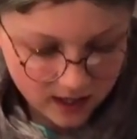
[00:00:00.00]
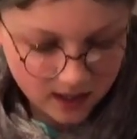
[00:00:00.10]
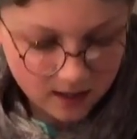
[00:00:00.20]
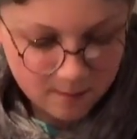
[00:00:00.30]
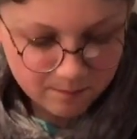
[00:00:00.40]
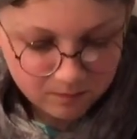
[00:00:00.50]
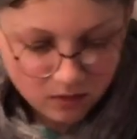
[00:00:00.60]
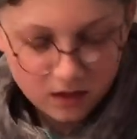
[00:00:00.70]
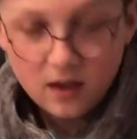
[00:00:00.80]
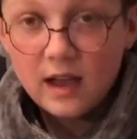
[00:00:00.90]
need
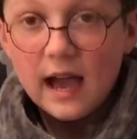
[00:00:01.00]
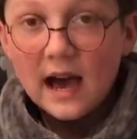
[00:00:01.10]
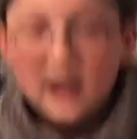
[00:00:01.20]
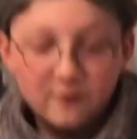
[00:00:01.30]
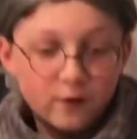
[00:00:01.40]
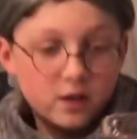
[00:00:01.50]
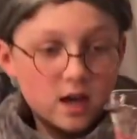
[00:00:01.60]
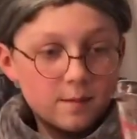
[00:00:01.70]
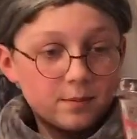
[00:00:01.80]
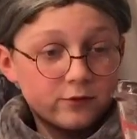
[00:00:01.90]
half a
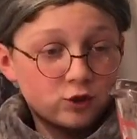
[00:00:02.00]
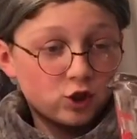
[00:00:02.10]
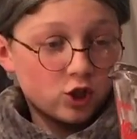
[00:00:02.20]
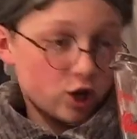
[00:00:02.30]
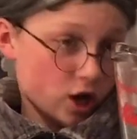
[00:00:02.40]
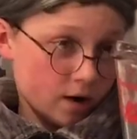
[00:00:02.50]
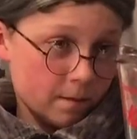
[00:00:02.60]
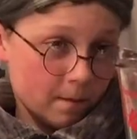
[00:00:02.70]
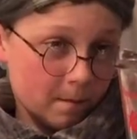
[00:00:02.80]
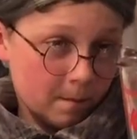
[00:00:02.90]
cup of sugar.
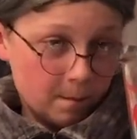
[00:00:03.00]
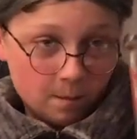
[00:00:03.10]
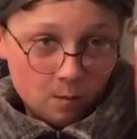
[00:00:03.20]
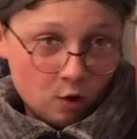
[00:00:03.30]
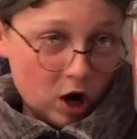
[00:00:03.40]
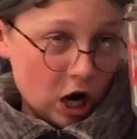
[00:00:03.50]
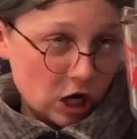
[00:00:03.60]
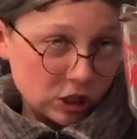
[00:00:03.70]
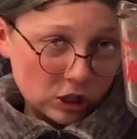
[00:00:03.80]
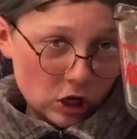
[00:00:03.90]
Where
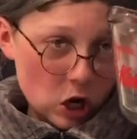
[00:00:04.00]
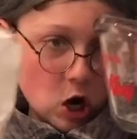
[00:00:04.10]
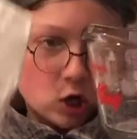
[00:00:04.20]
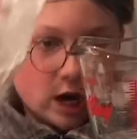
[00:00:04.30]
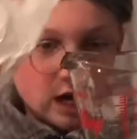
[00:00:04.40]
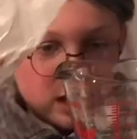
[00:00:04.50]
is it? Okay,